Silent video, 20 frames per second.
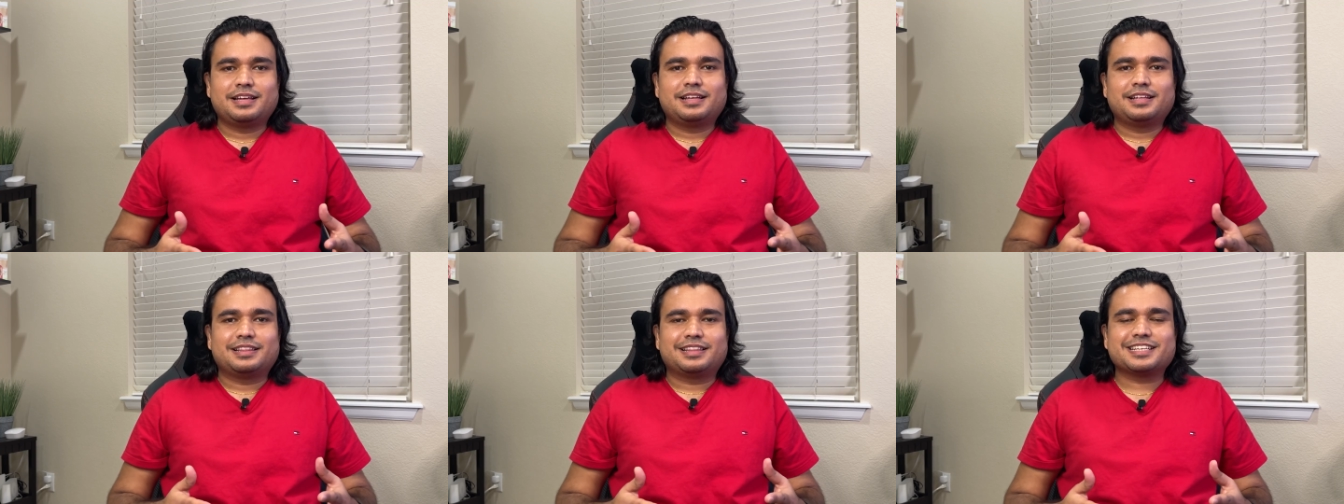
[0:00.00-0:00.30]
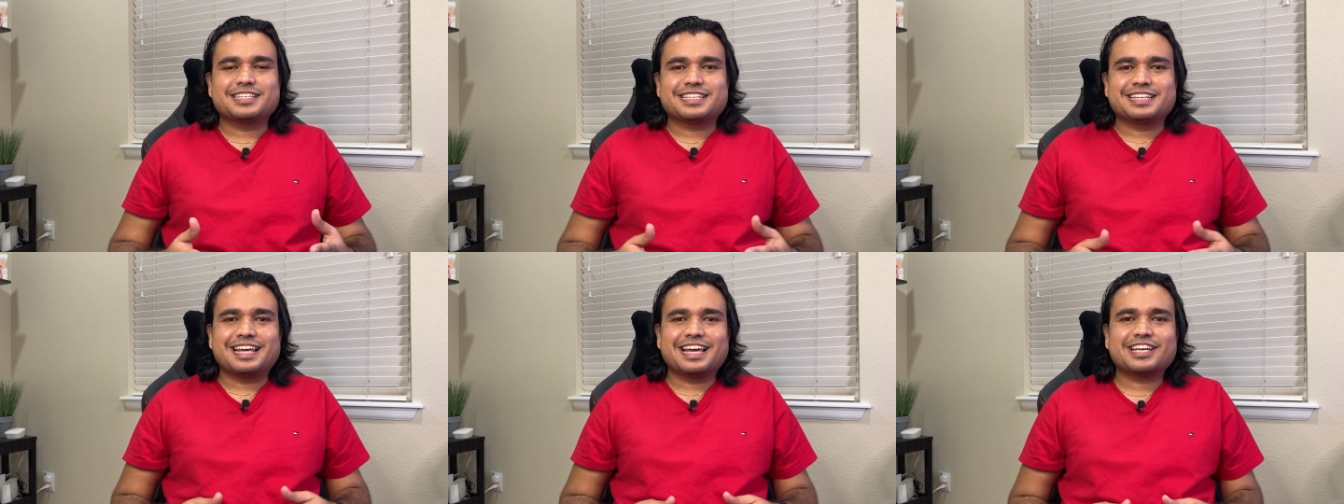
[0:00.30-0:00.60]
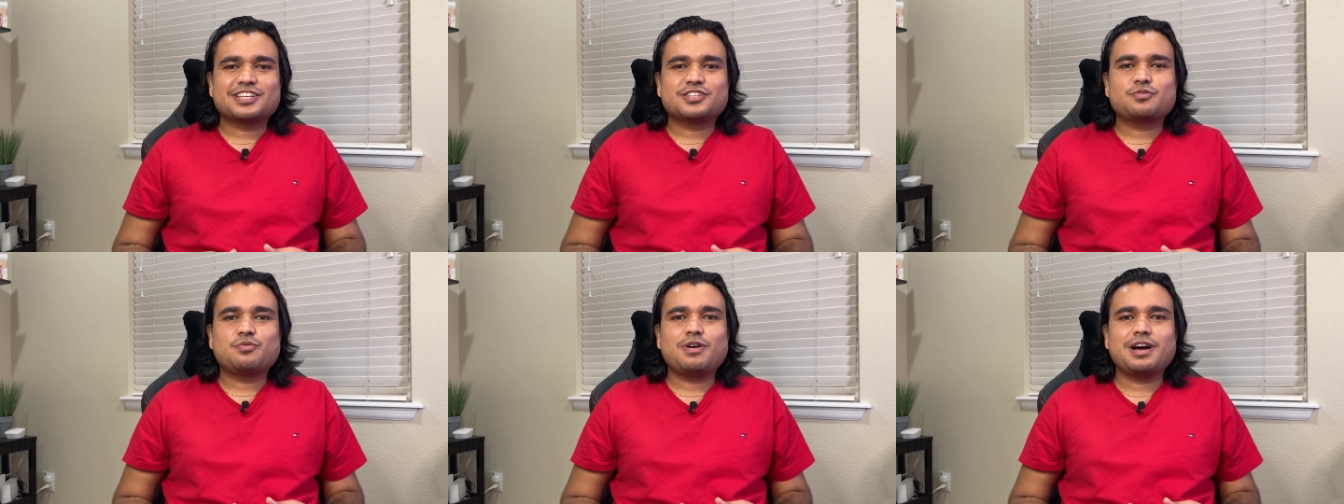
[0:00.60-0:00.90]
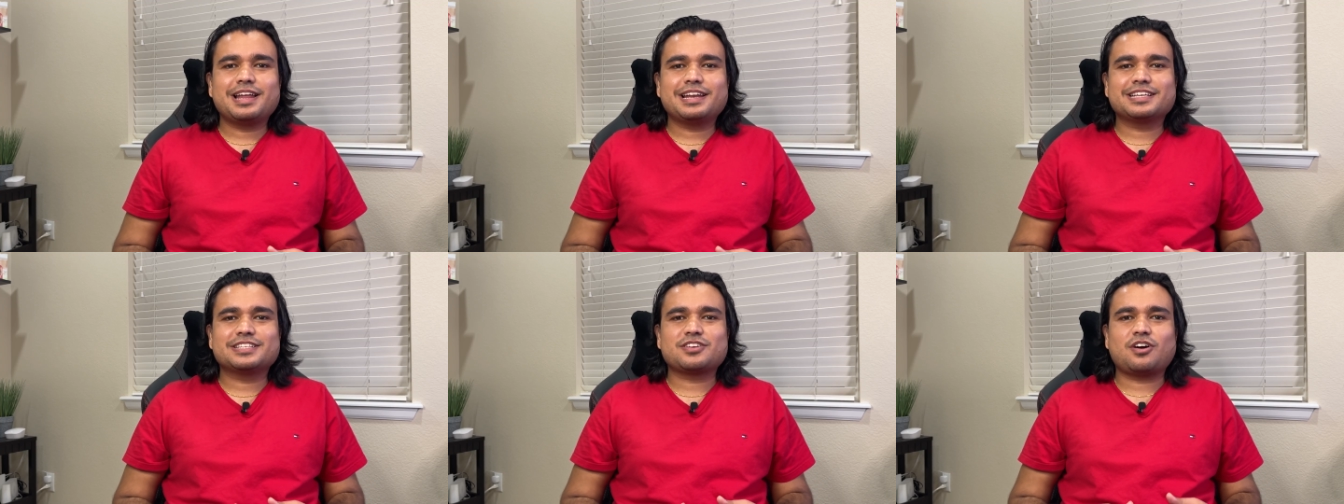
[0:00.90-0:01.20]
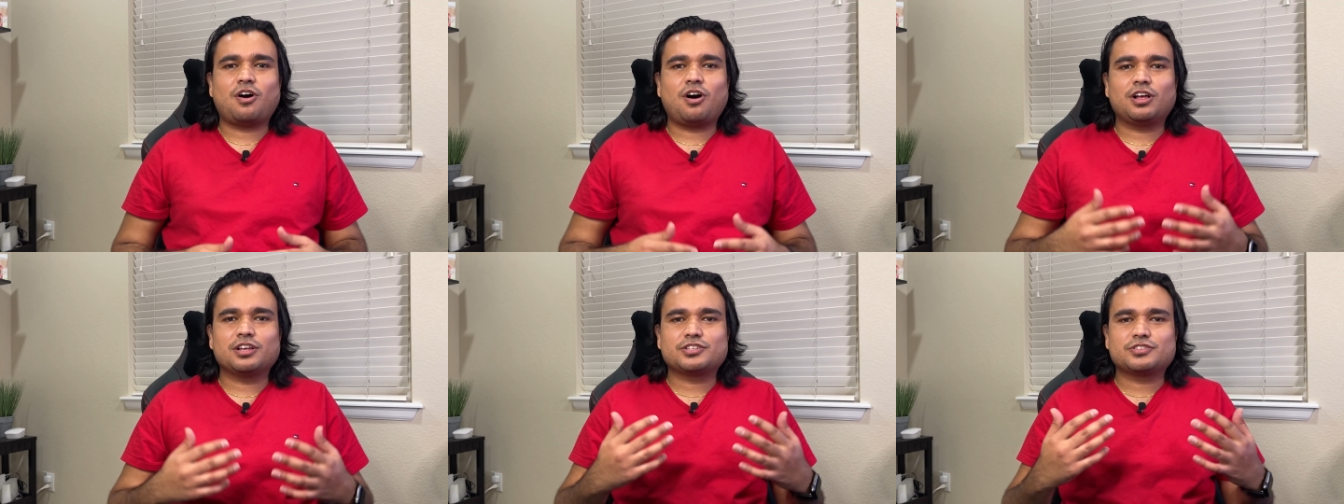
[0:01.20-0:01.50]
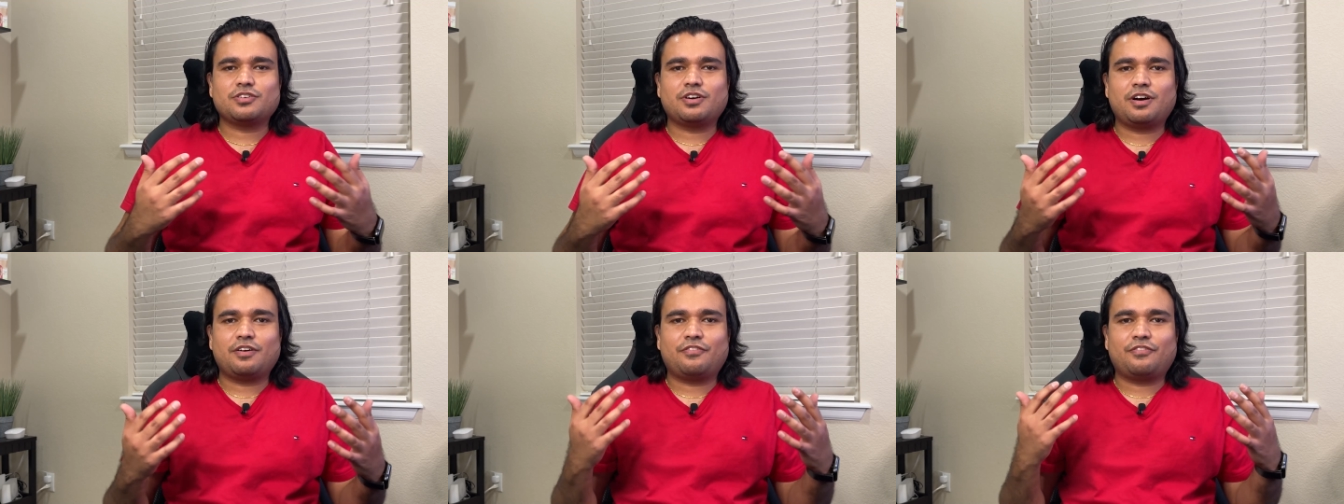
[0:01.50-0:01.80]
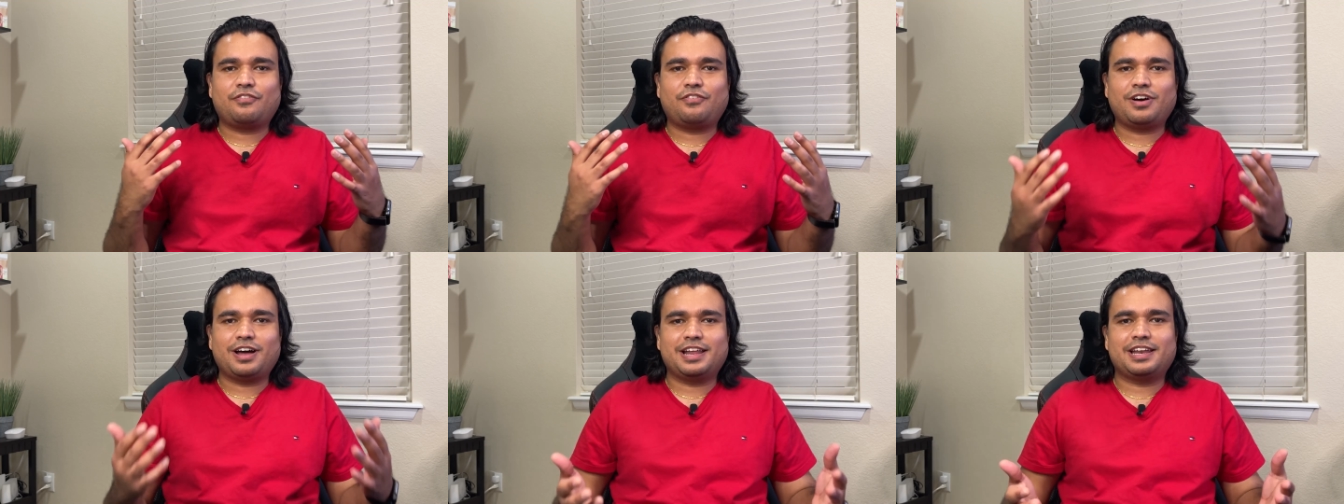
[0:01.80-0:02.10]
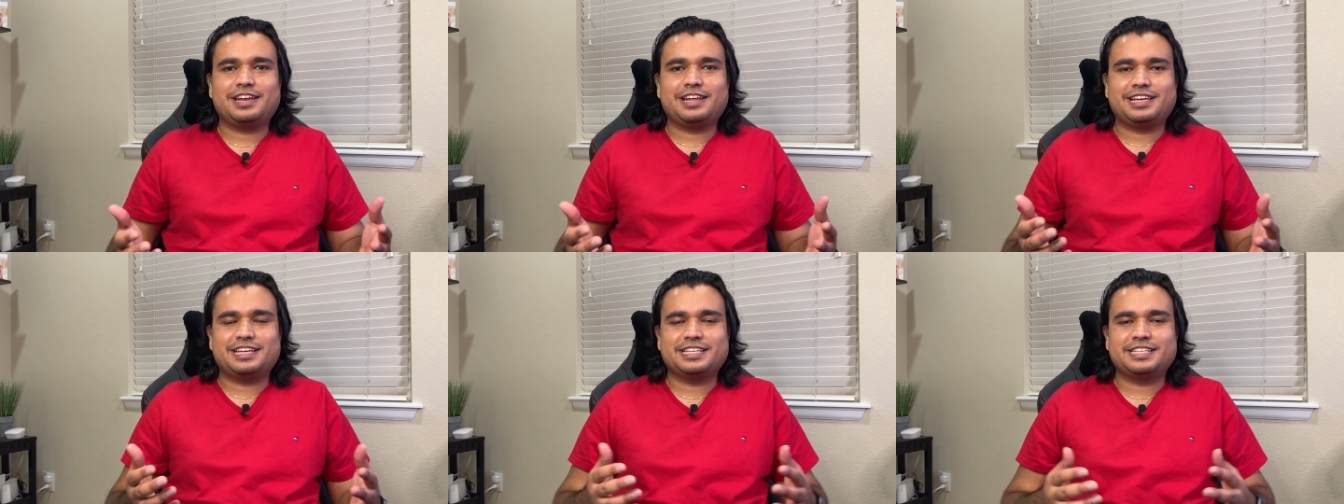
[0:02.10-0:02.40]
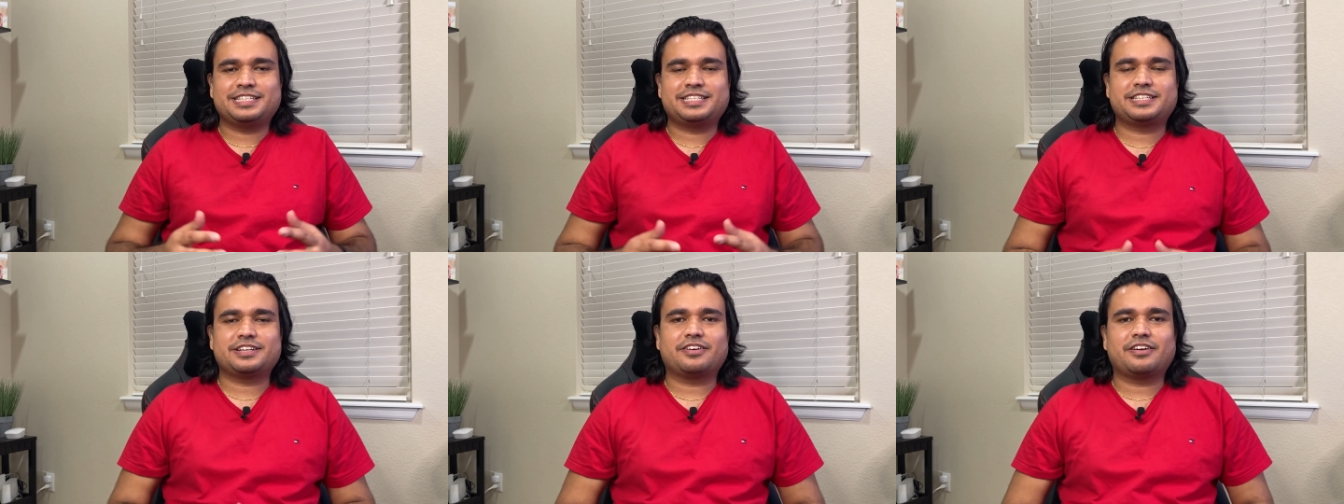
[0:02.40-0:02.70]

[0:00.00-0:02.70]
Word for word: This next one is also a fun Easter